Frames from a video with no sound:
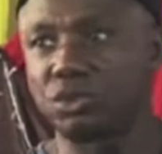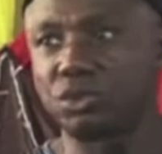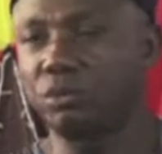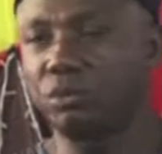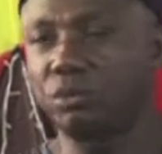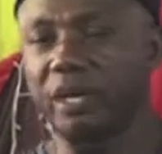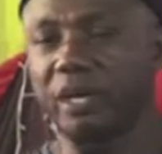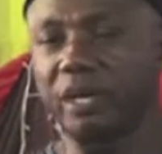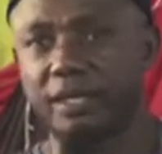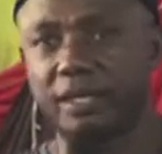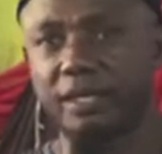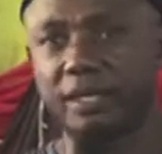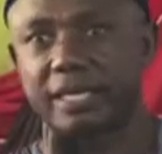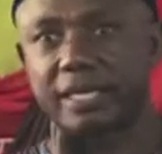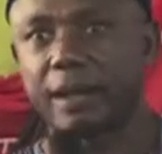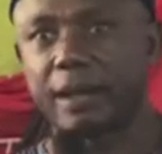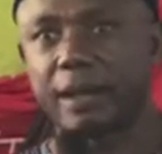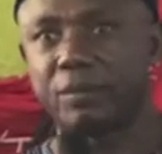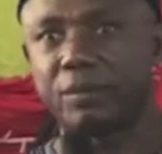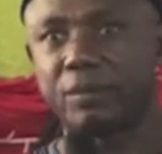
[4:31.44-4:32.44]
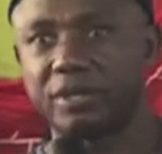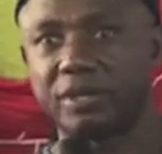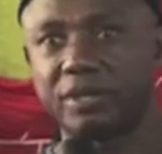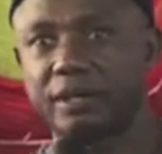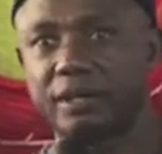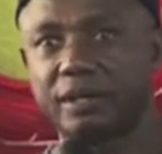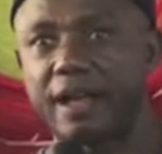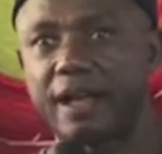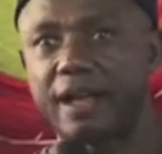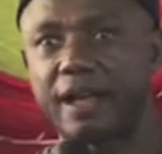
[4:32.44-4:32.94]
to make things happen,
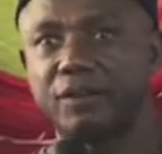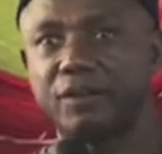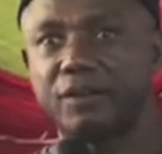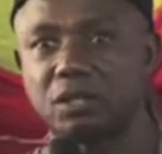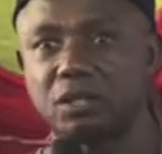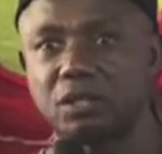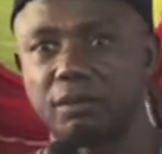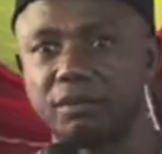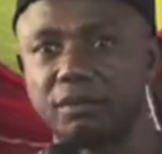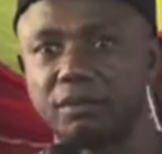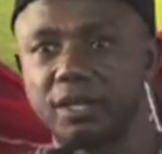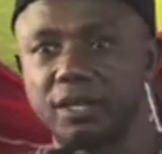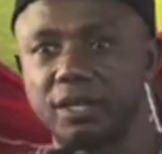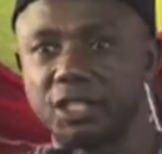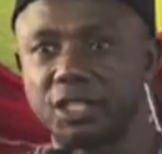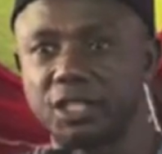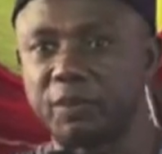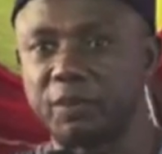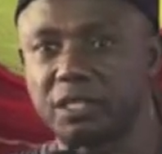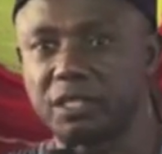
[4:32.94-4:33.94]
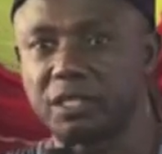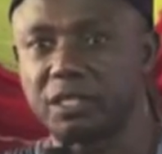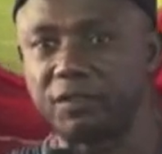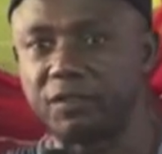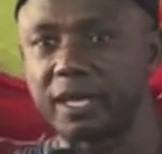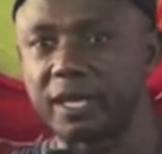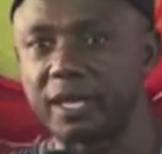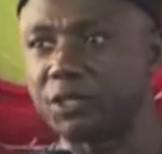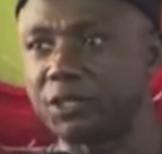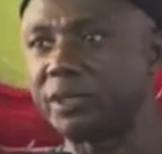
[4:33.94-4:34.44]
having some specific
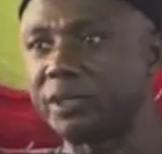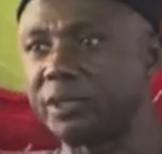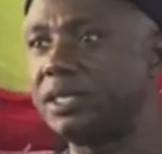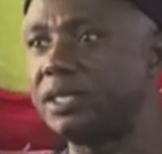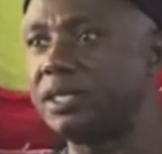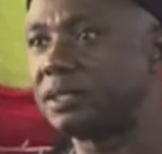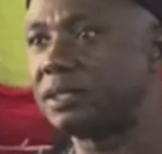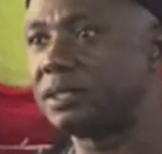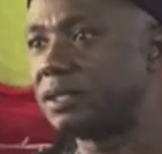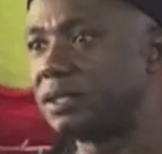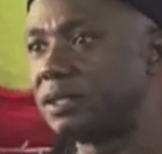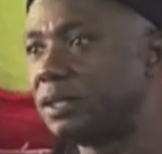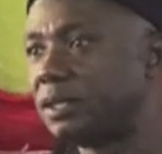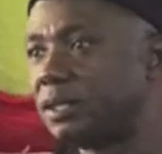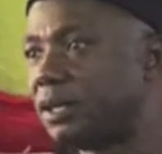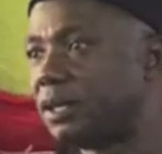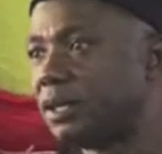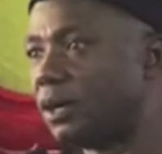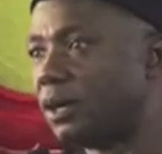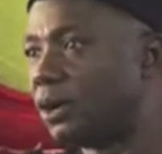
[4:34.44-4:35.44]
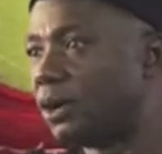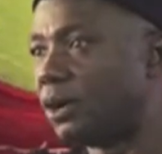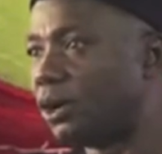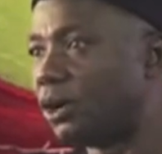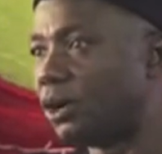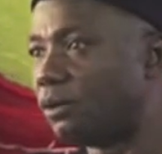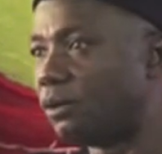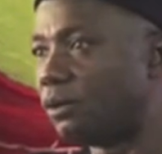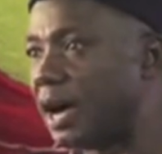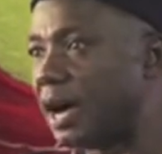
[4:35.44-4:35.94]
expertise of
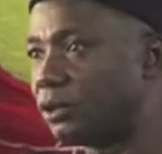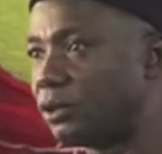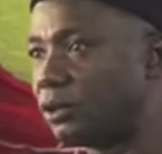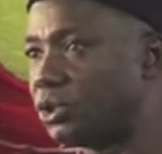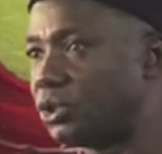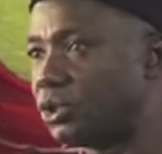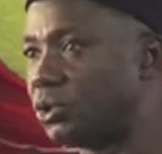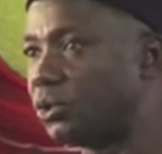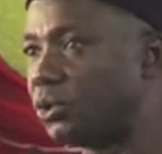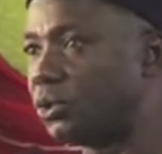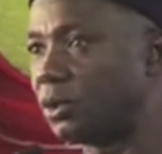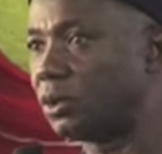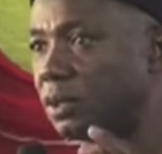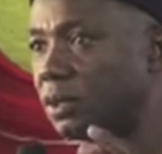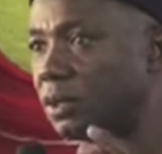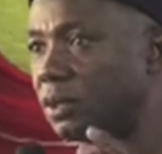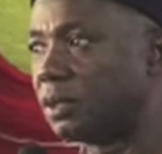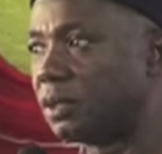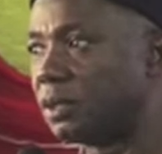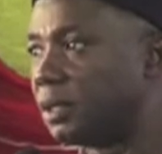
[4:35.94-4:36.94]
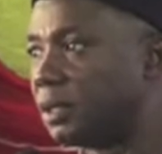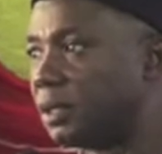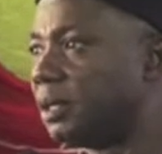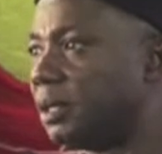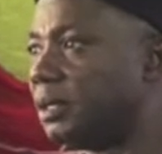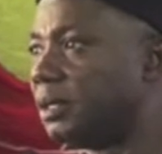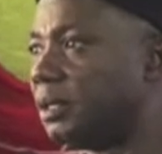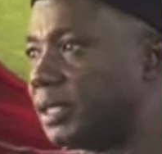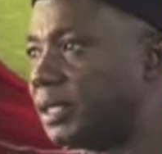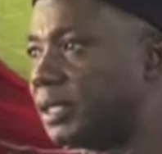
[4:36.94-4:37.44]
how to
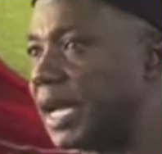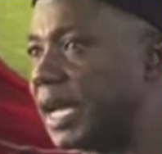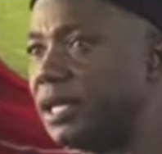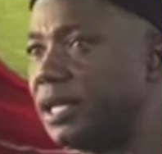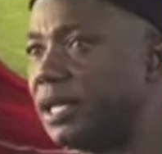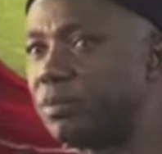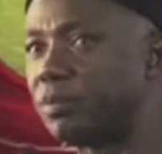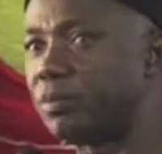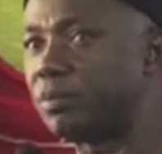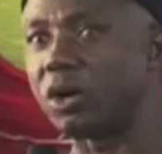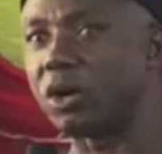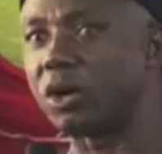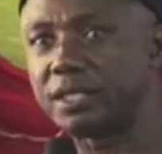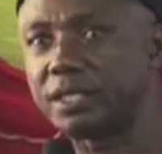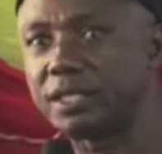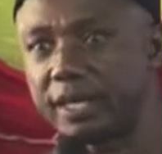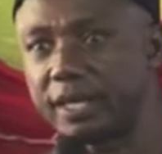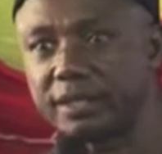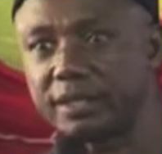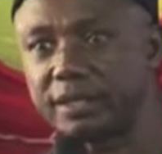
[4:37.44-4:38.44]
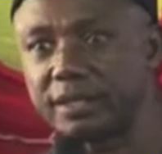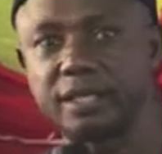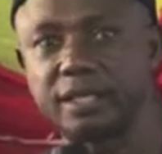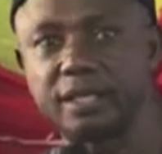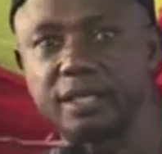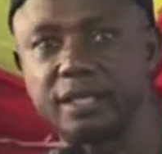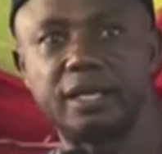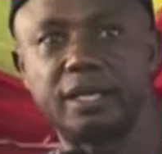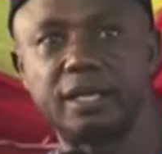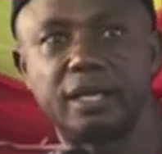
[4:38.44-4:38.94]
design the process,
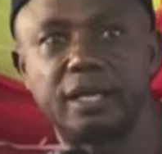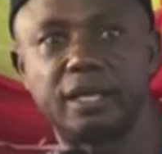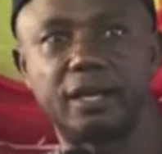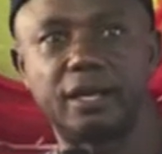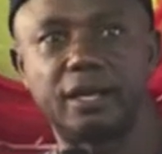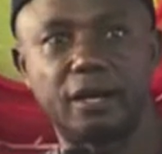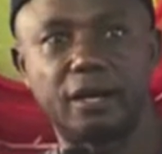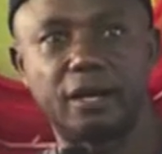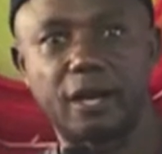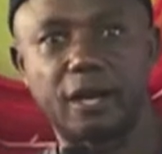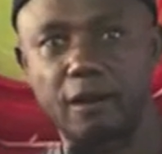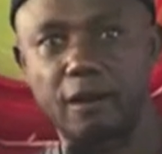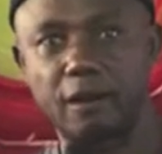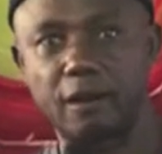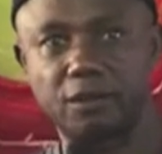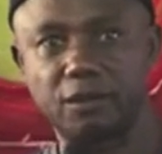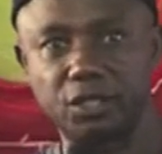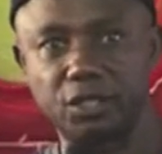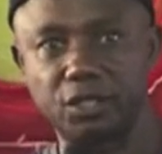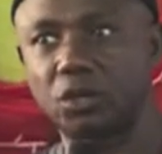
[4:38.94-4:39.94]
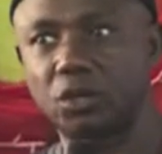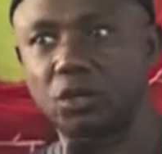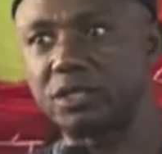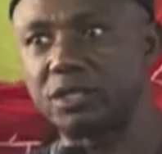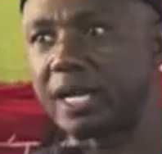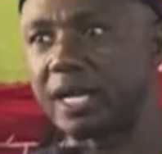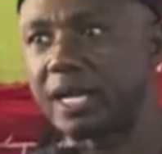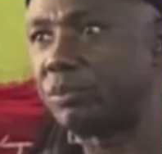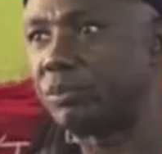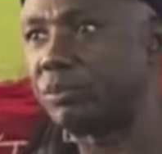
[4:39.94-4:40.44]
resource
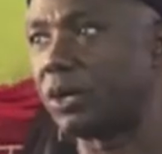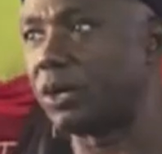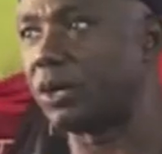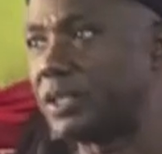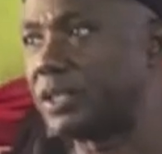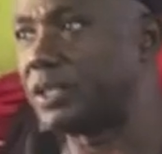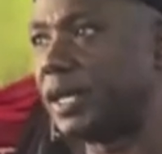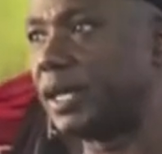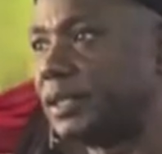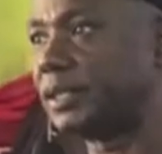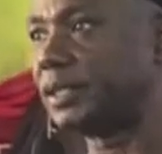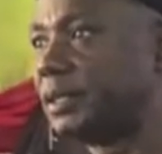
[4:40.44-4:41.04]
that process,